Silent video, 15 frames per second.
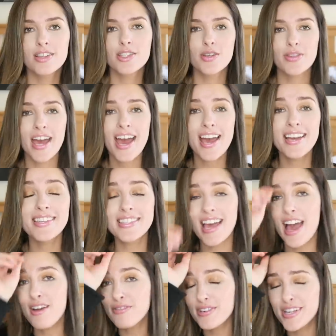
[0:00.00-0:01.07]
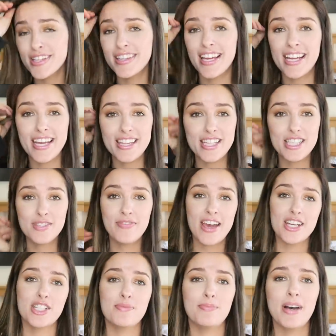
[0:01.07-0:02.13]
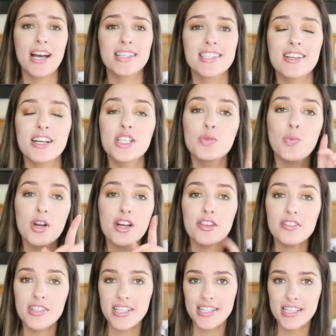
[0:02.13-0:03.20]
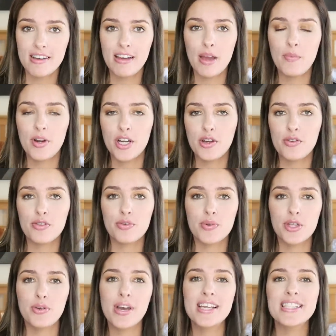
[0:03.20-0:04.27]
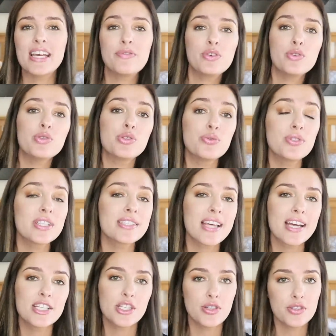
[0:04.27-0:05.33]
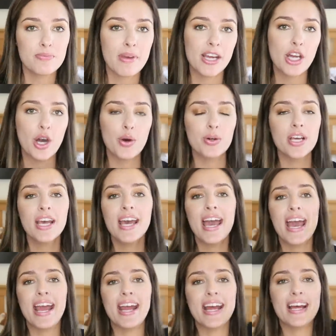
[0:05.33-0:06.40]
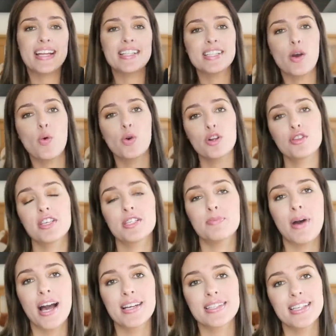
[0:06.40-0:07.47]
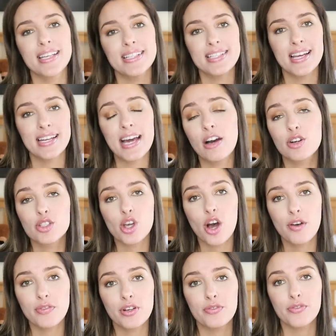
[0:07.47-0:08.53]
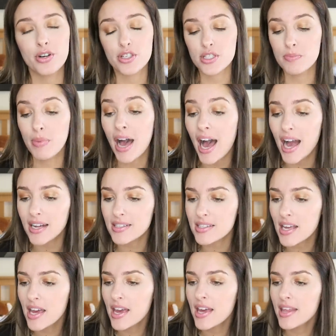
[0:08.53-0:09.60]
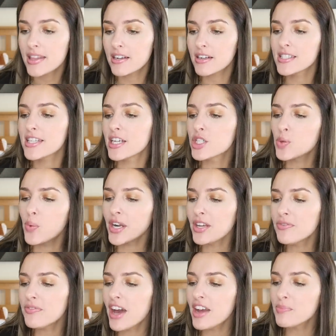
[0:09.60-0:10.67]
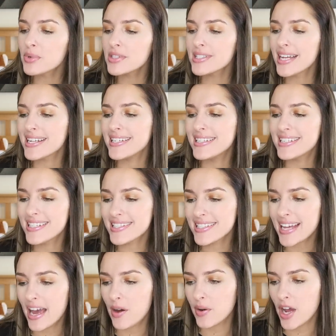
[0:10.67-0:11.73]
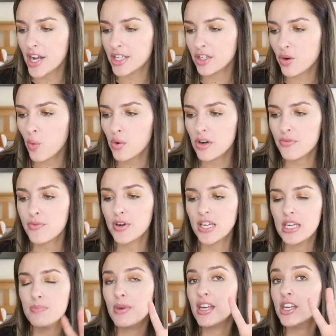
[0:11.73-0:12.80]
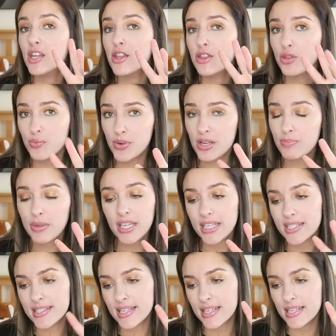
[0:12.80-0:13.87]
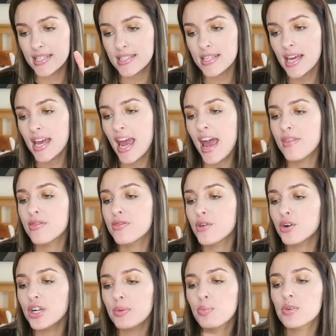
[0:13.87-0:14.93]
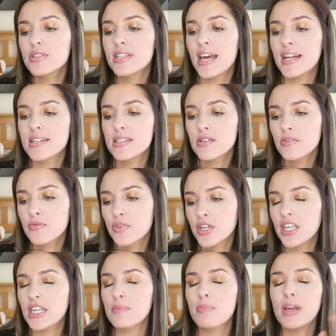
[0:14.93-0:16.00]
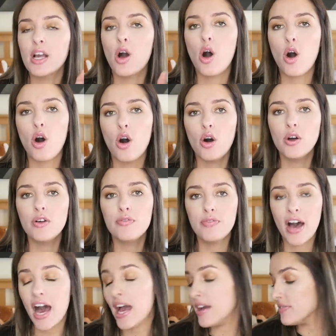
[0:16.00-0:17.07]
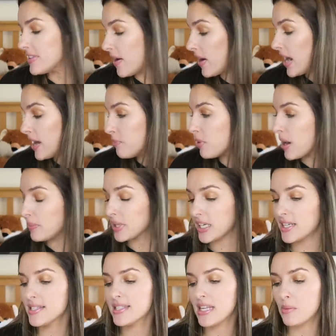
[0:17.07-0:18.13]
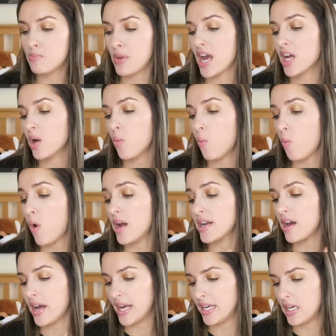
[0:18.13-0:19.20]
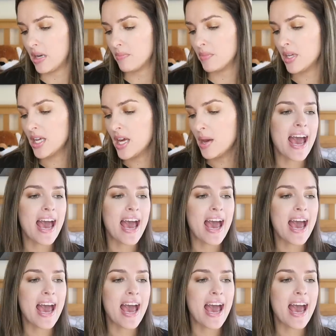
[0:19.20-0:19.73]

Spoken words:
So that is everything in this fashion box. There is one other detail I want to go through with you guys. If you do decide to use my code and order this box and get $10 off your first box, there is a 25% discount on your order for keeping three pieces and 30% for keeping all five. Now, I am probably going to send back one item.